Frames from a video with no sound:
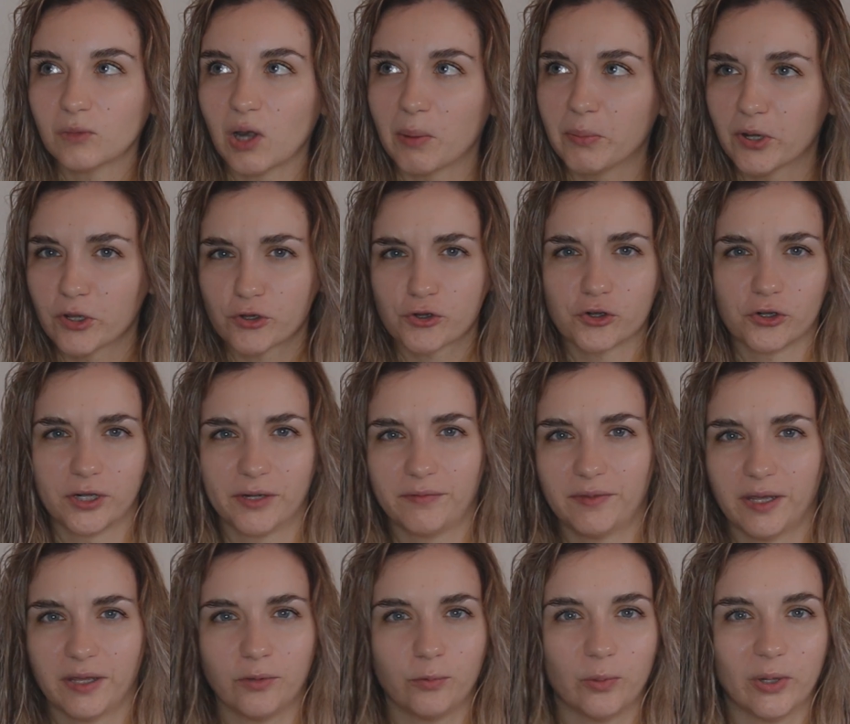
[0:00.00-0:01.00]
not sure if
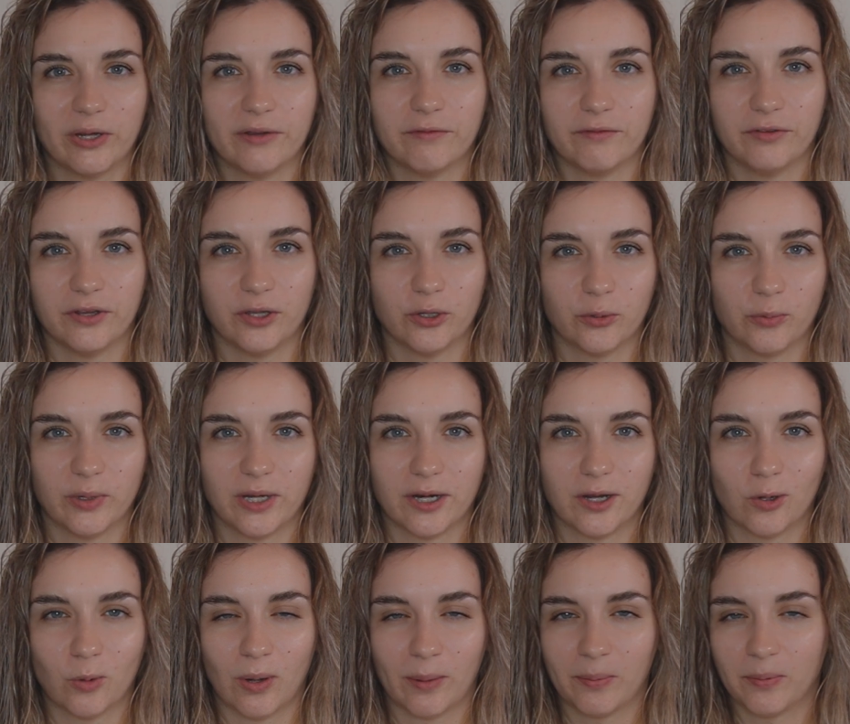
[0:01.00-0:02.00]
that video will
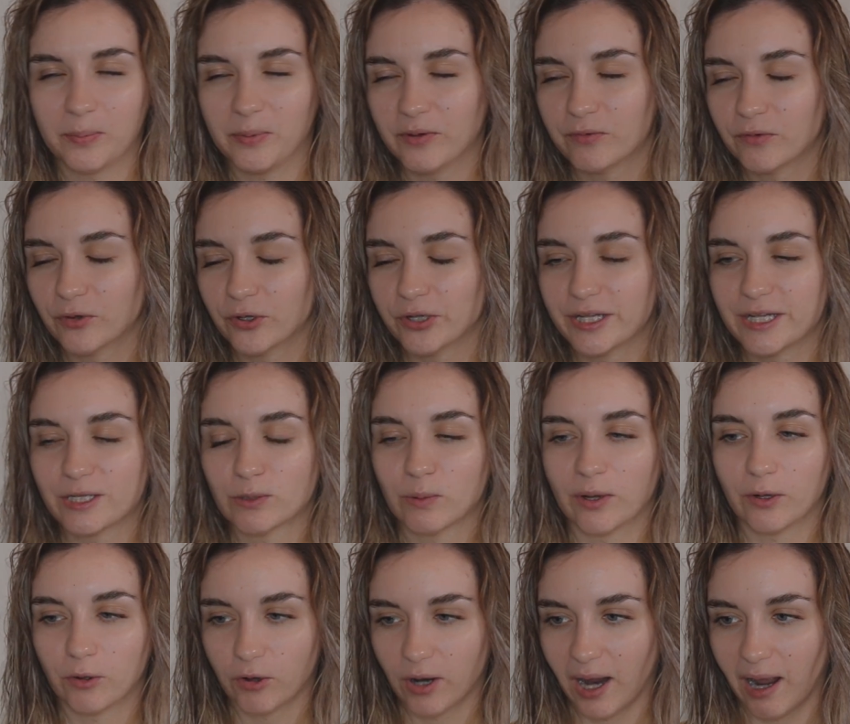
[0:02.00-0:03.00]
go up before this
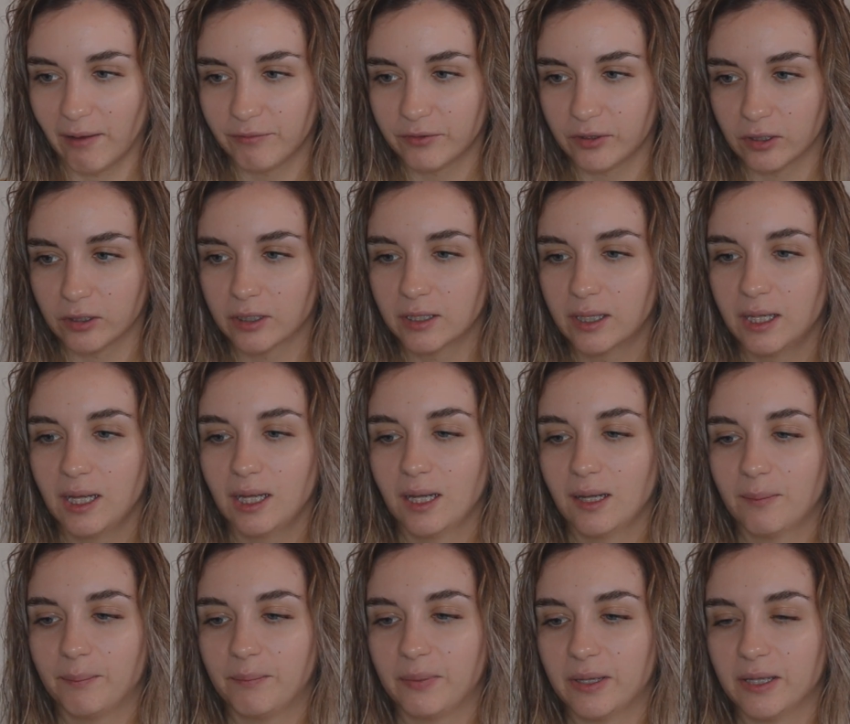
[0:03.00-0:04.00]
one or after,
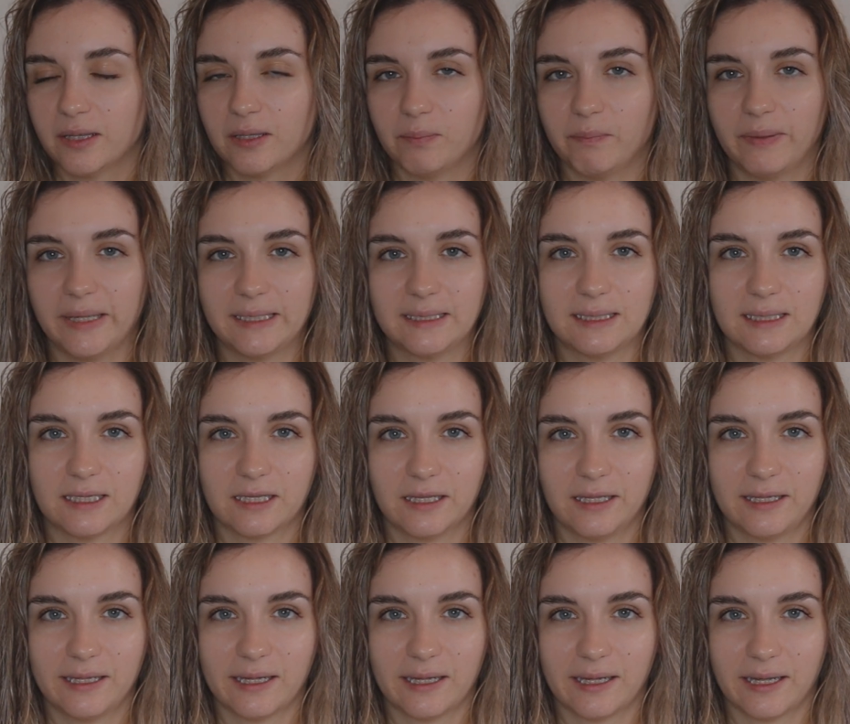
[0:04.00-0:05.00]
but
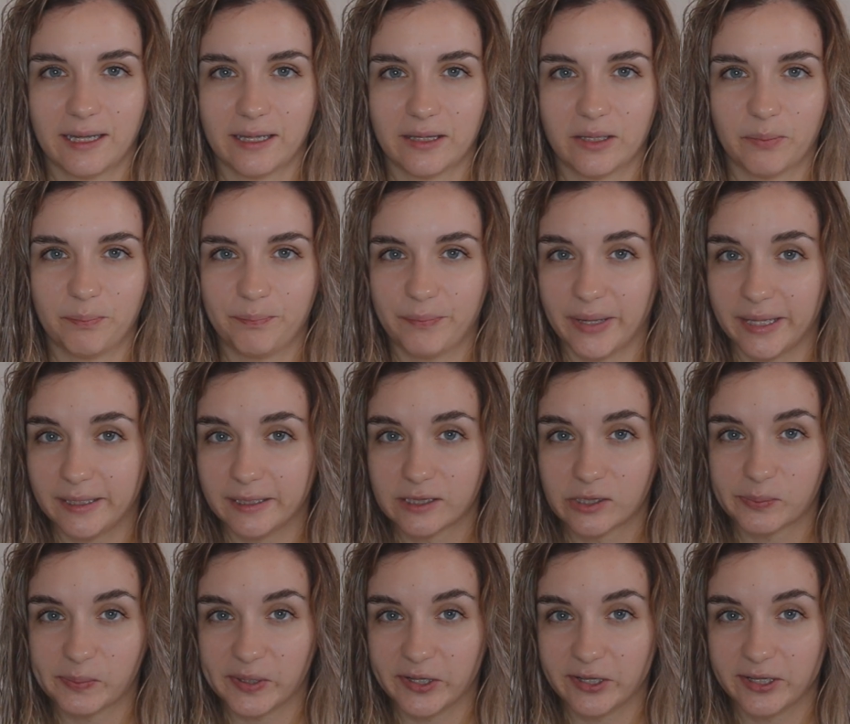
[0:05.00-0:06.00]
basically I had a bad
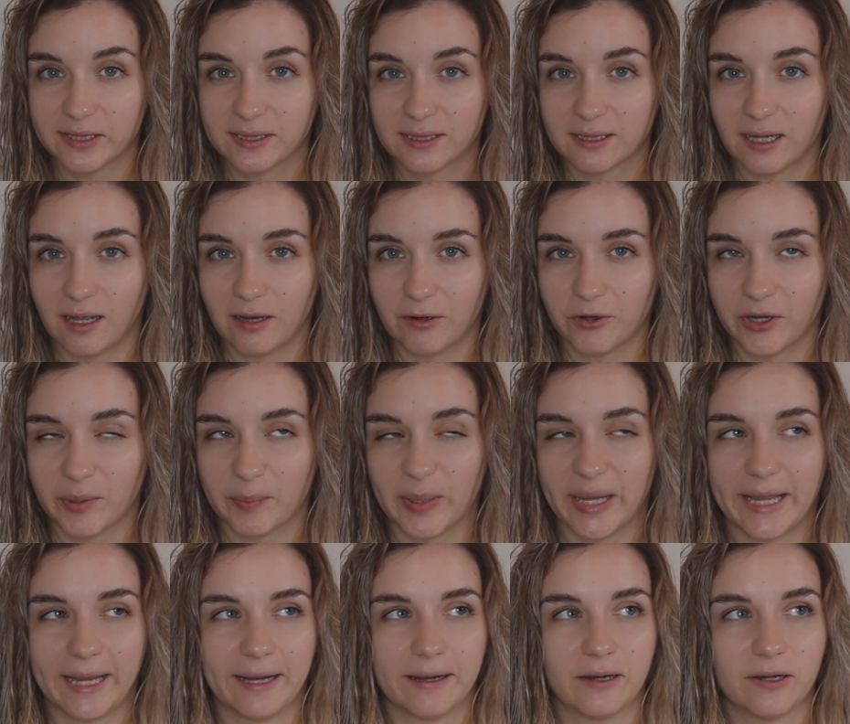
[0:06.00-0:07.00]
experience coloring my
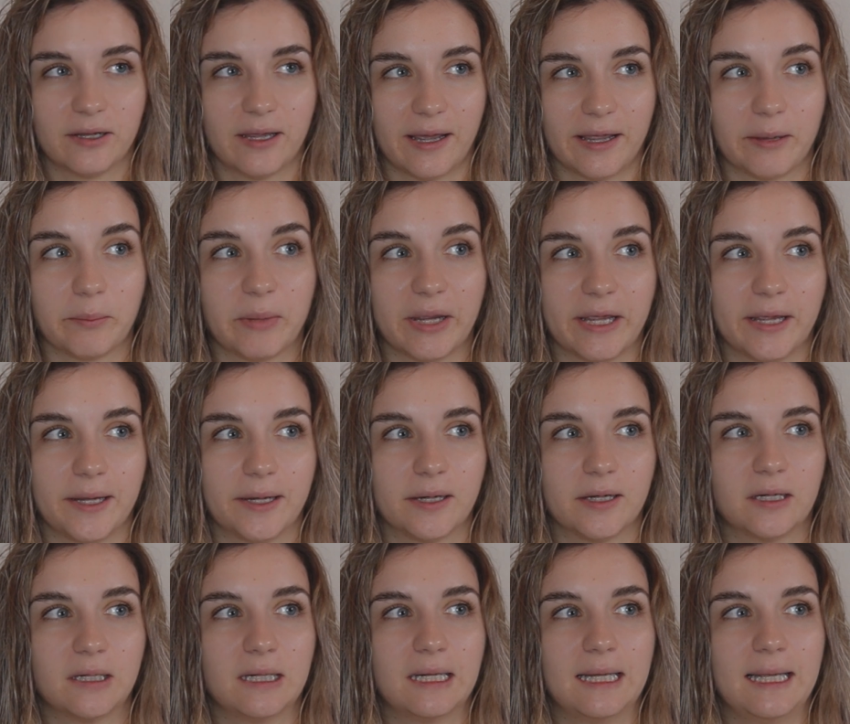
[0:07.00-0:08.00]
hair, dyeing my
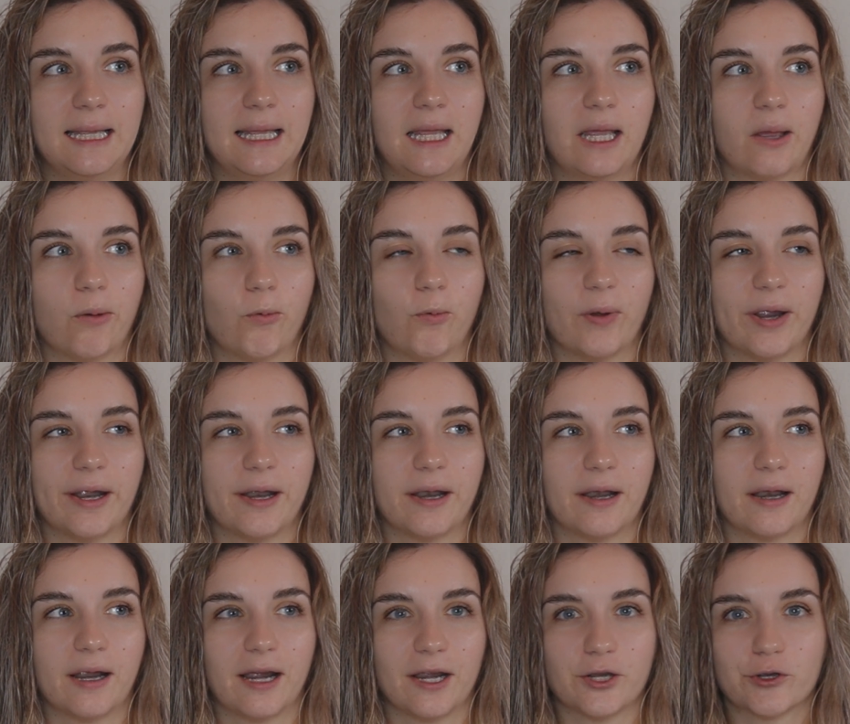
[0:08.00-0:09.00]
hair,
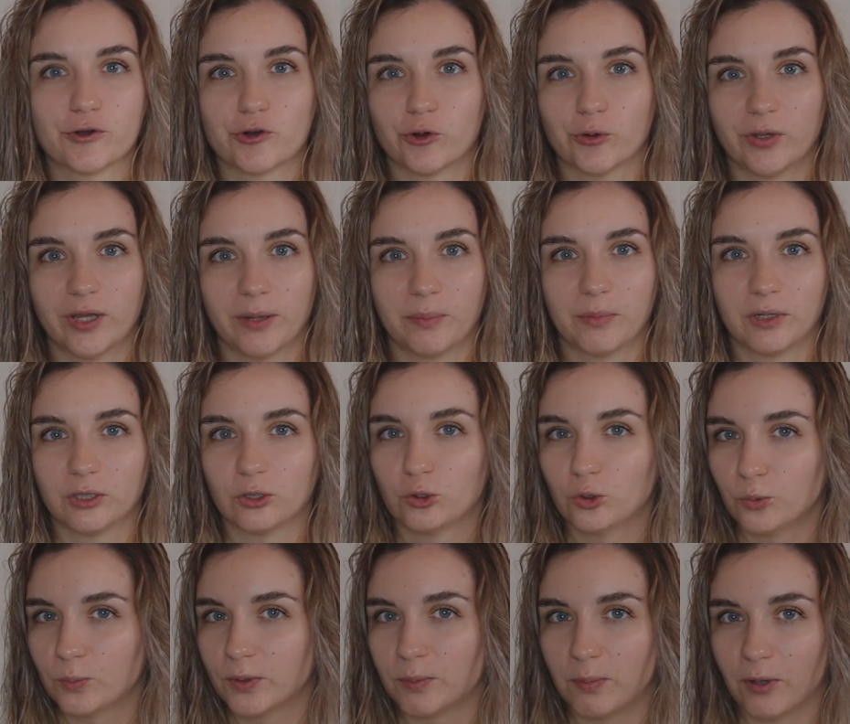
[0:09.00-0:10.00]
where I showed them a
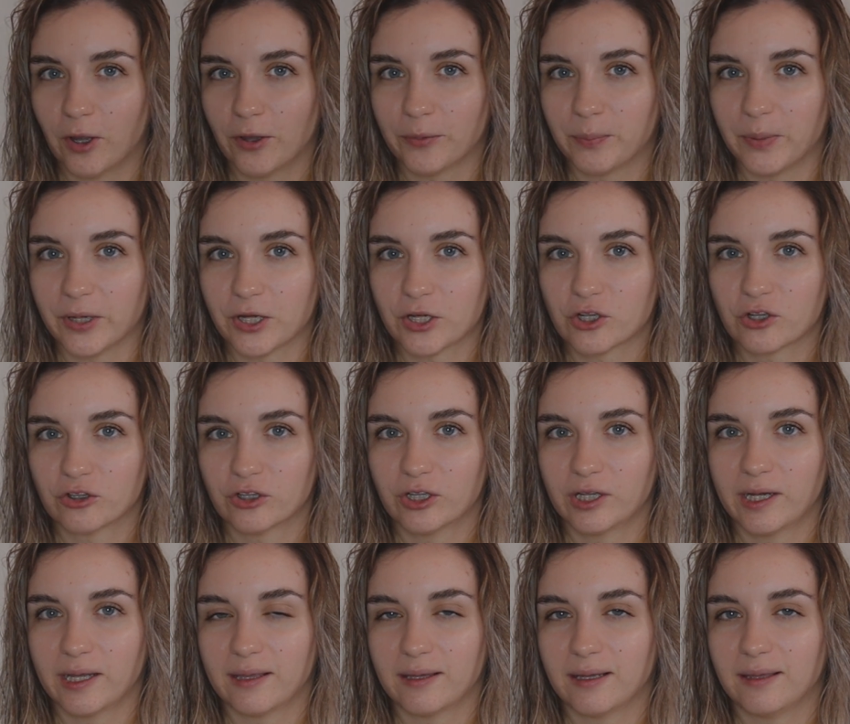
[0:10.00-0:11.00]
super blonde picture
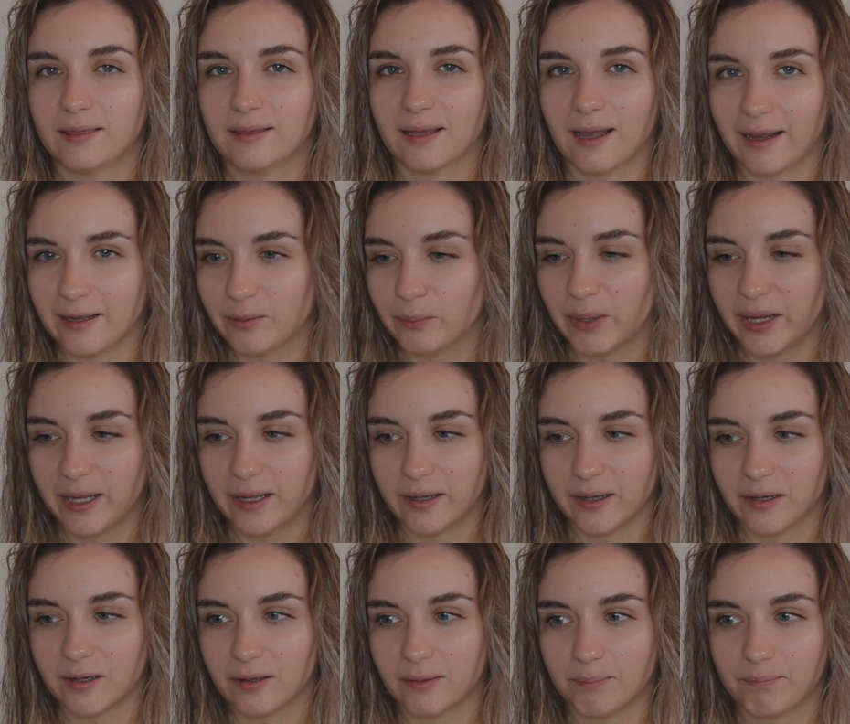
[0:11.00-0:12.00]
and they dyed my
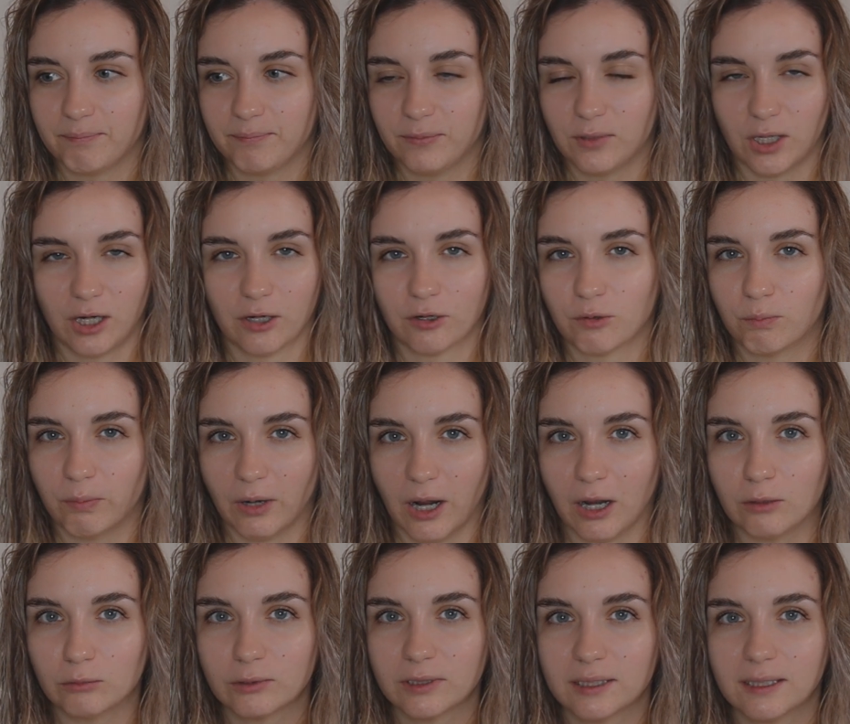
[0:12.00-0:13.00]
hair dark
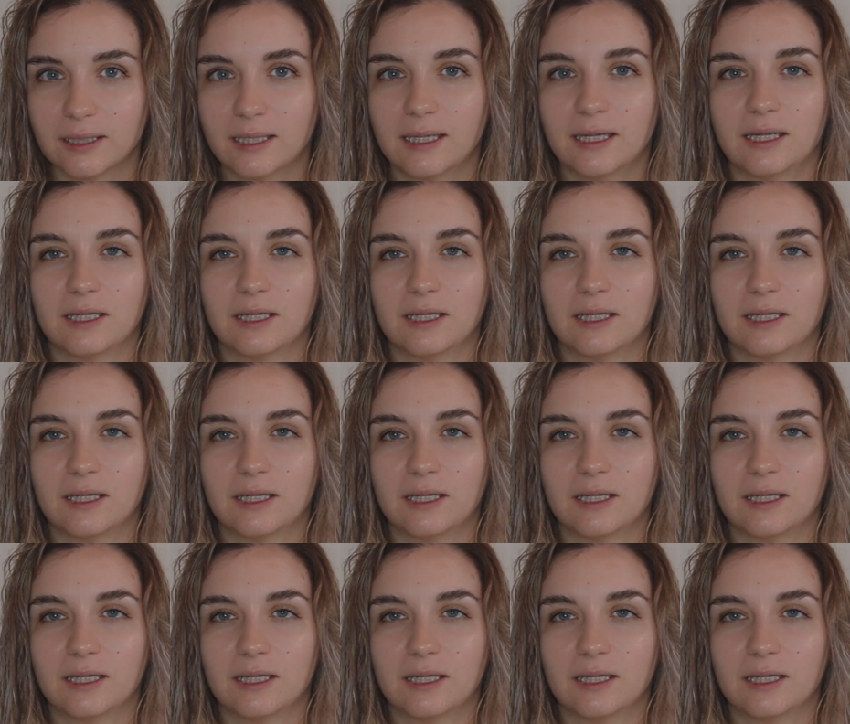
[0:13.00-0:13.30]
brown.